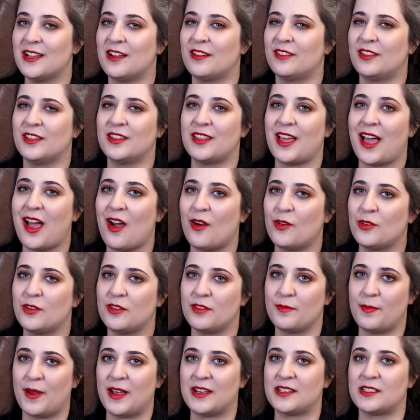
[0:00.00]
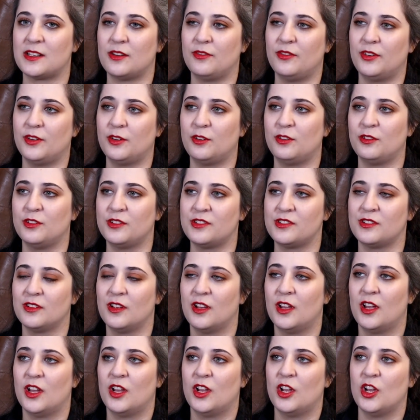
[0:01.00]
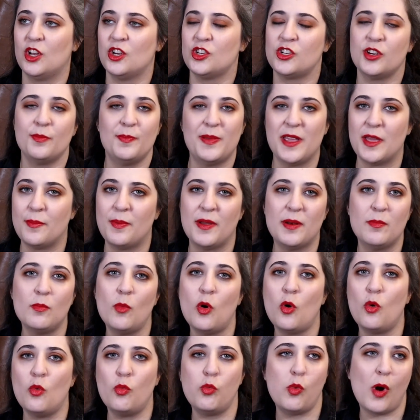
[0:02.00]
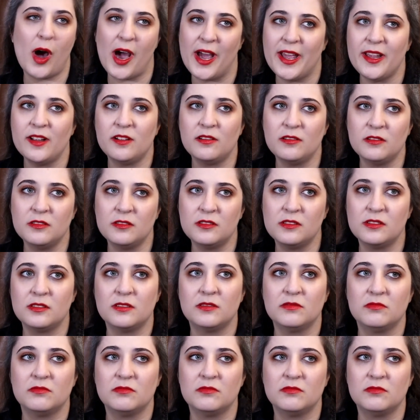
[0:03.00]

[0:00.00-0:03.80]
I think the Hound of the Baskervilles should be a bit more wild,